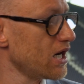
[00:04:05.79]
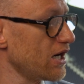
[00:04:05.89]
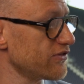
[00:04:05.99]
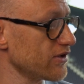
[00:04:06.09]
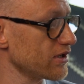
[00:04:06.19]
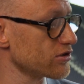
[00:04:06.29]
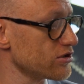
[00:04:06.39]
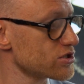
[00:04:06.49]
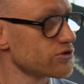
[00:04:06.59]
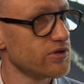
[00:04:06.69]
I think
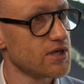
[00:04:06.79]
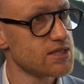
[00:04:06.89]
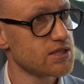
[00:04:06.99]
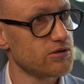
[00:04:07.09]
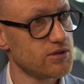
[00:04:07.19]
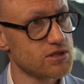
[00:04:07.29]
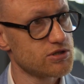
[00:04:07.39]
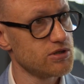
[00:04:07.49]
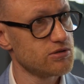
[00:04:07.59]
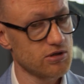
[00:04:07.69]
they're scrutinizing our
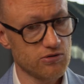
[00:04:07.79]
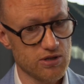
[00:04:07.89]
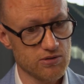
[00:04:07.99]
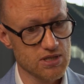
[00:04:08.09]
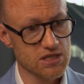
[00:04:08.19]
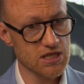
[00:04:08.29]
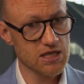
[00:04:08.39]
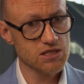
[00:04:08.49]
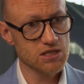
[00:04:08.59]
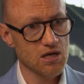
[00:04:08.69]
industry to a greater
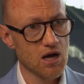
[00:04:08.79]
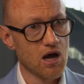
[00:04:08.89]
extent.